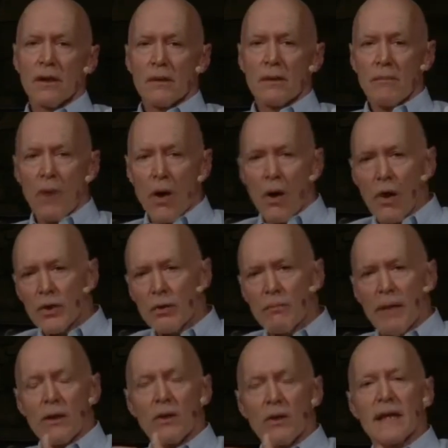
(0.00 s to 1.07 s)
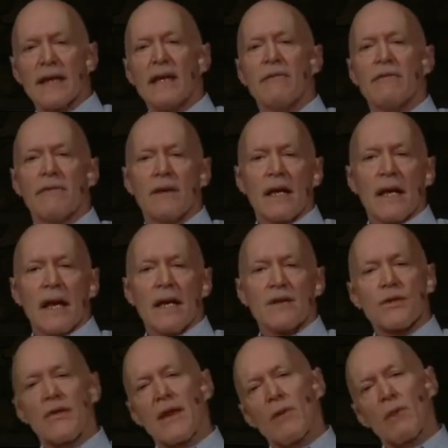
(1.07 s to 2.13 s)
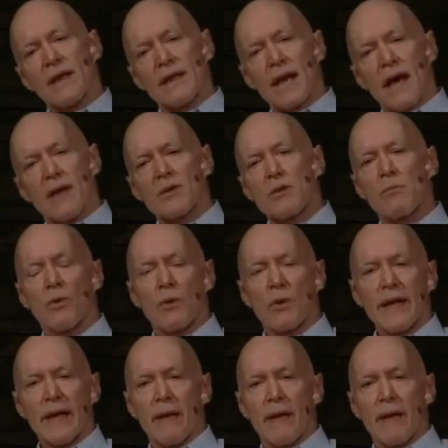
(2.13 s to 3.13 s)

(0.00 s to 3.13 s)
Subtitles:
Paul, you better leave. And so they went down to Berea.